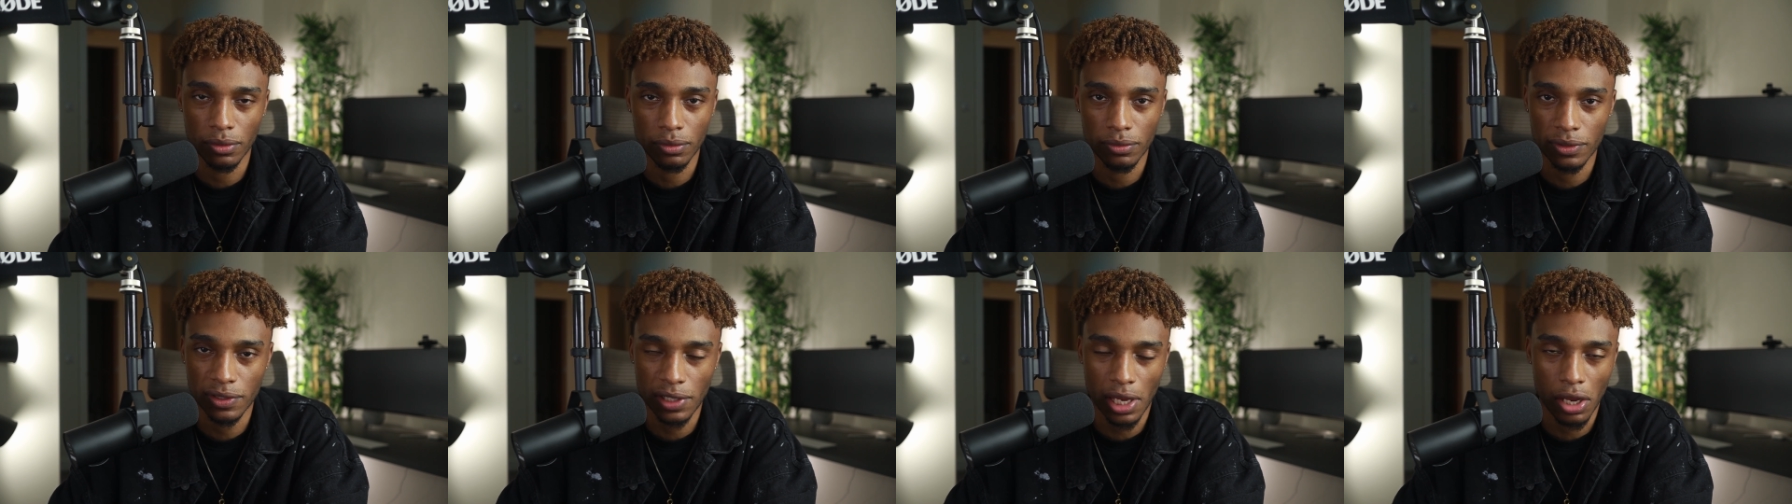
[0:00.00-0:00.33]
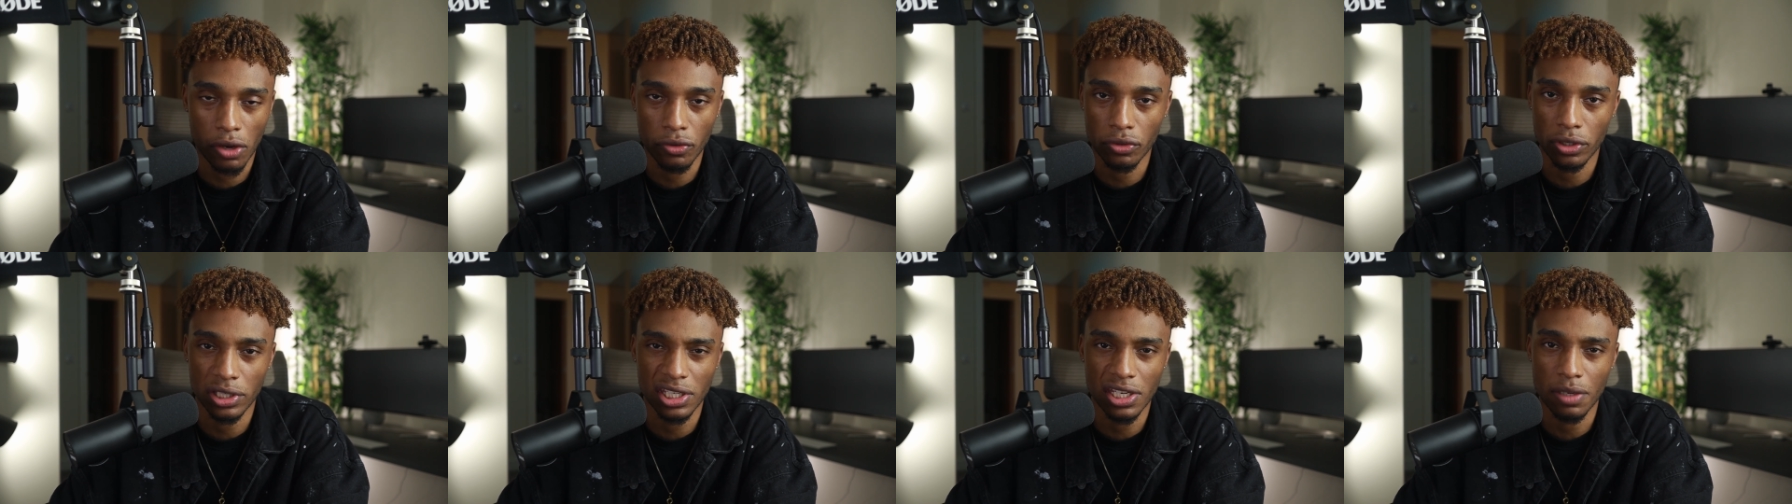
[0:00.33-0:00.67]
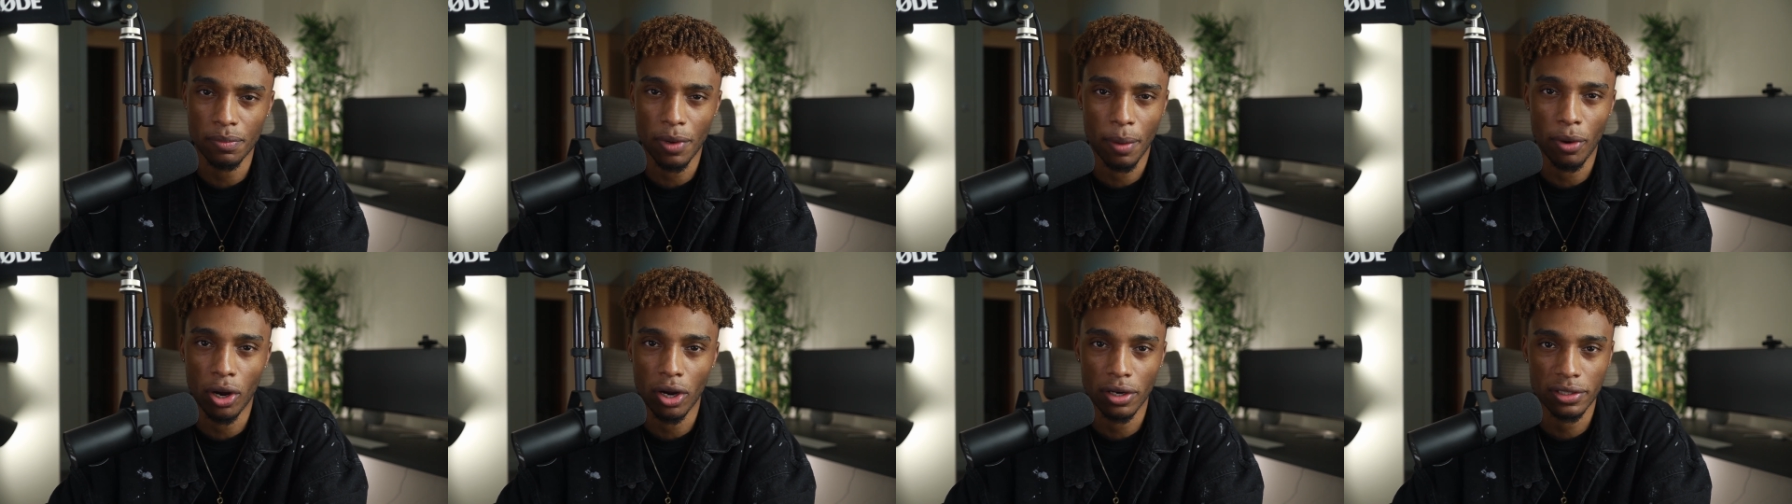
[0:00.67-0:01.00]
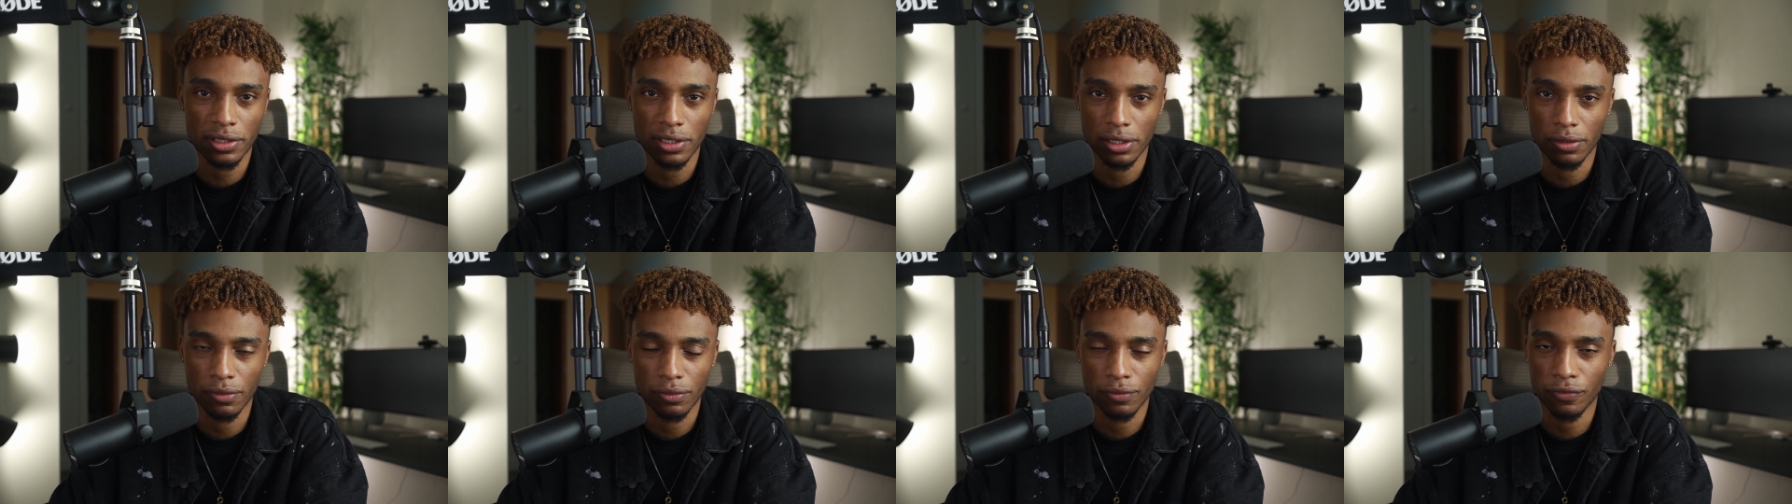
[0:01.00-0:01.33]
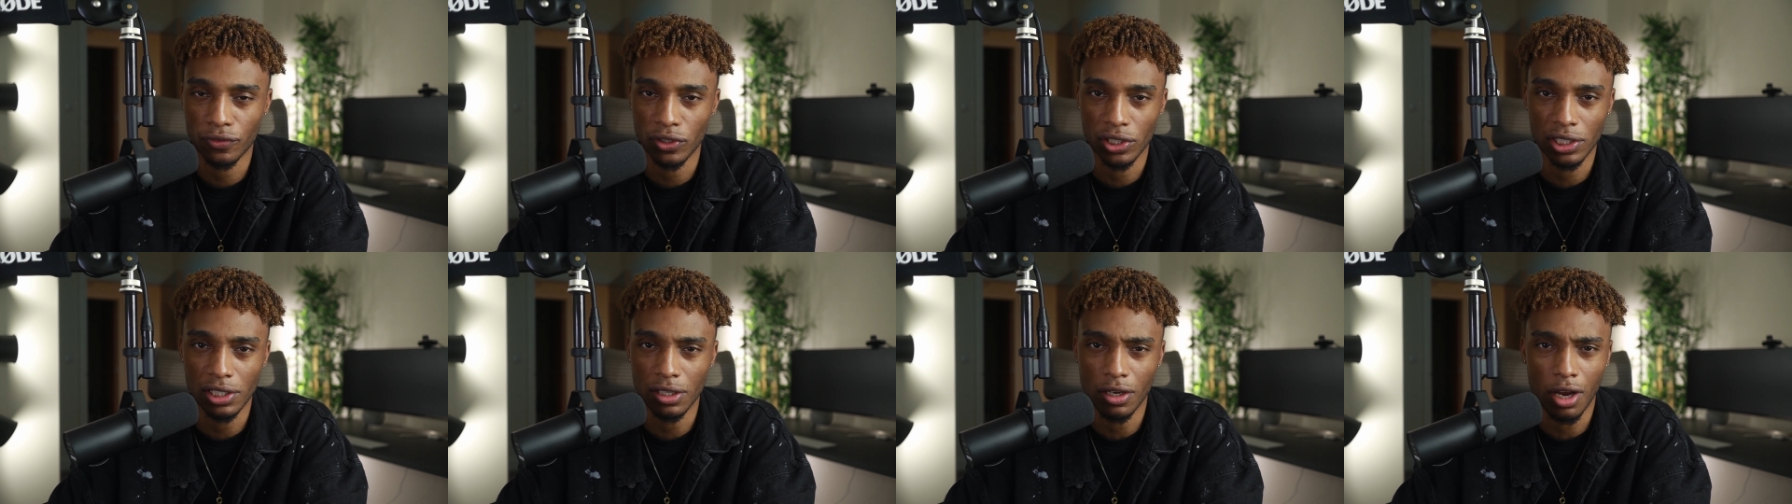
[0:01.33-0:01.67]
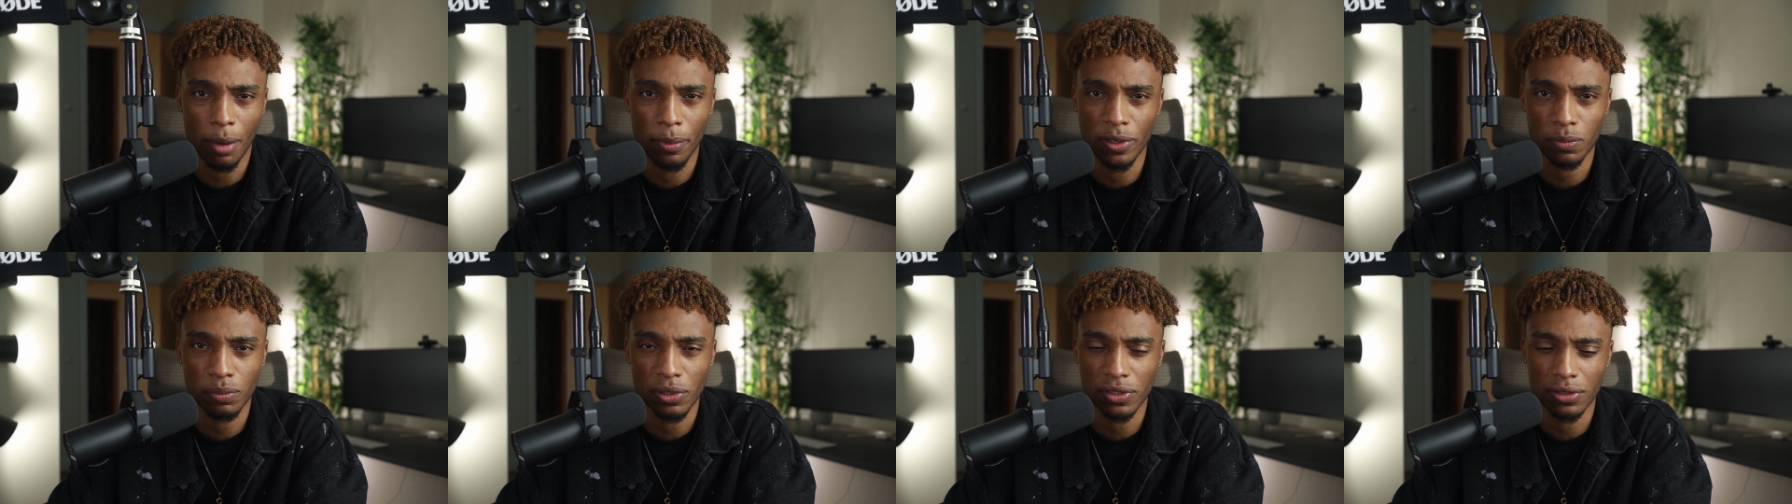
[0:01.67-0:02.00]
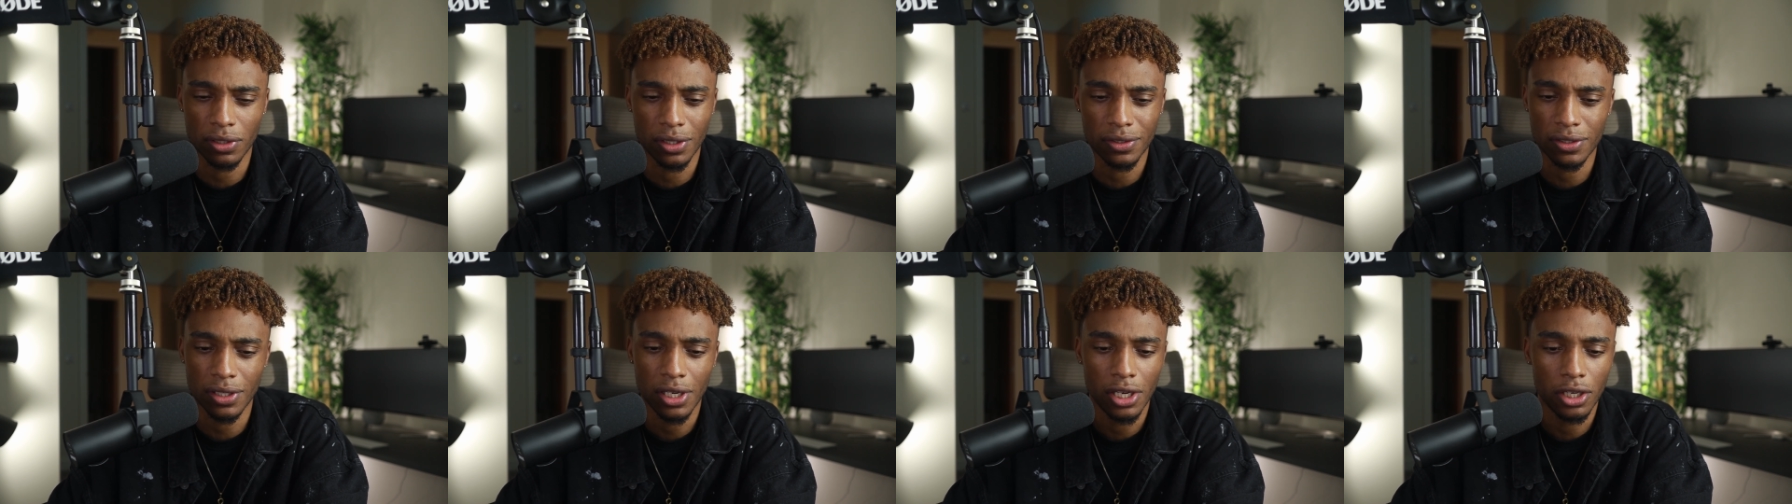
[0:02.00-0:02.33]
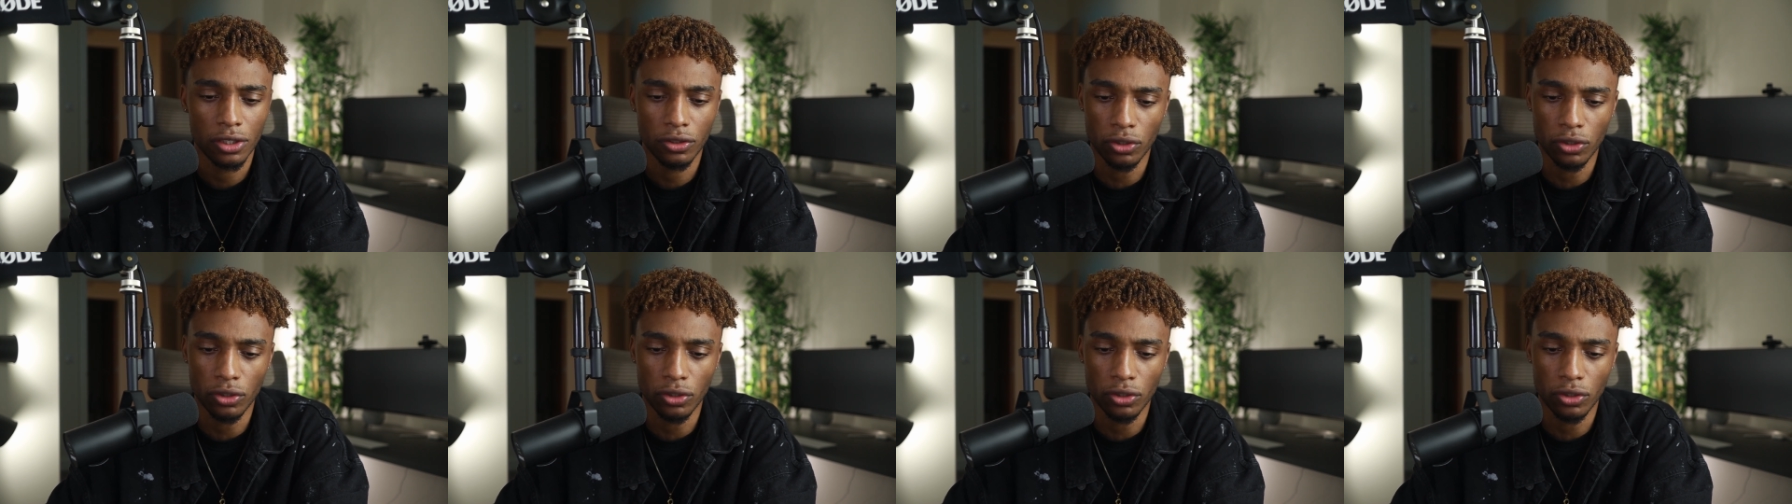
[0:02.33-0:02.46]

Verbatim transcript: scale your email marketing for your e-commerce business.